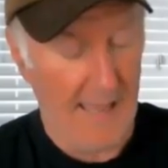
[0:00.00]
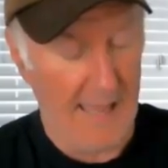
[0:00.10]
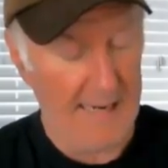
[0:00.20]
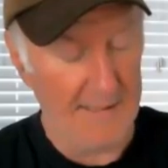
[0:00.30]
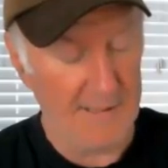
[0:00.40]

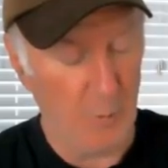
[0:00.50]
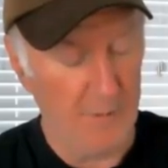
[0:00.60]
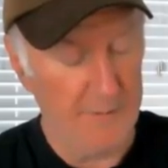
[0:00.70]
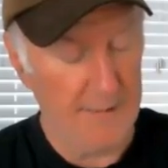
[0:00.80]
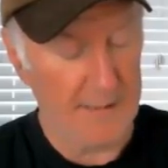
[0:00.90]
And I said,
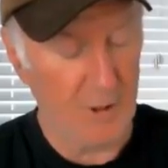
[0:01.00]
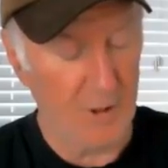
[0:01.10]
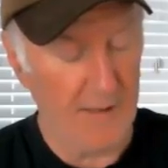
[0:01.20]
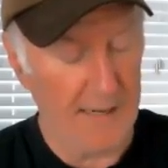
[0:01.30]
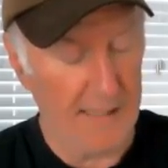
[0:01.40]
well, that's
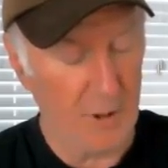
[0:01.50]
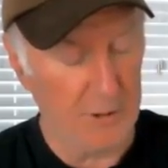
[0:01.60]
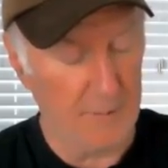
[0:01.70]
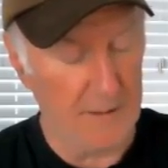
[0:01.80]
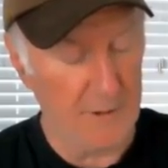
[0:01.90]
good that I
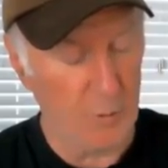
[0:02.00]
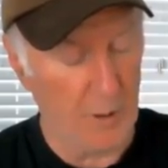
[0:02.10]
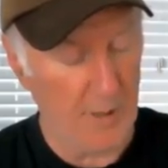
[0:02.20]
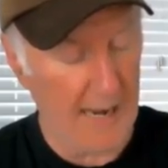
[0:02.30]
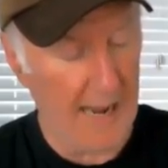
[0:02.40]
told them that
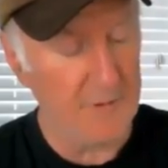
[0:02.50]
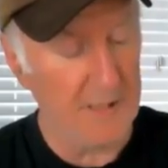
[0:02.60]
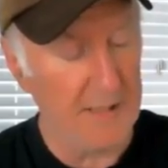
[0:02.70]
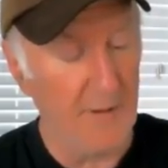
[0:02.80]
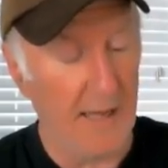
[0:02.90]
story, but I have to
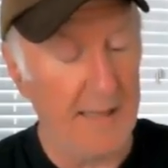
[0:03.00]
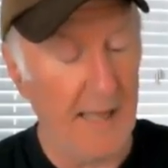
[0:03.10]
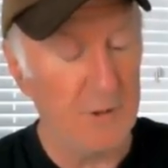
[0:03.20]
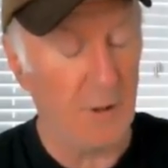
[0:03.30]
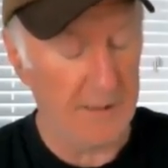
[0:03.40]
give,
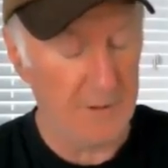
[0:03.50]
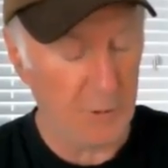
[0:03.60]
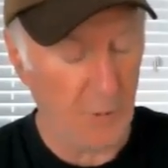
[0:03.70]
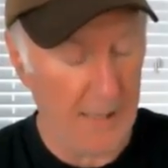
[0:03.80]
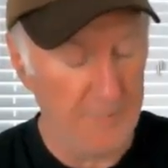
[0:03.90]
I
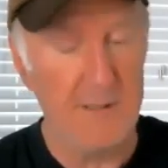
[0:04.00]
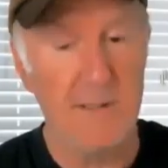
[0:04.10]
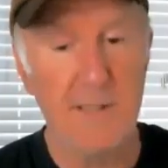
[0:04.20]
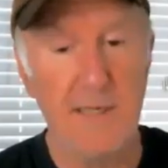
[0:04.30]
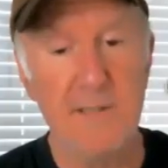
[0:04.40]
described the
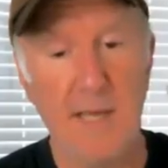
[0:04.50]
disease.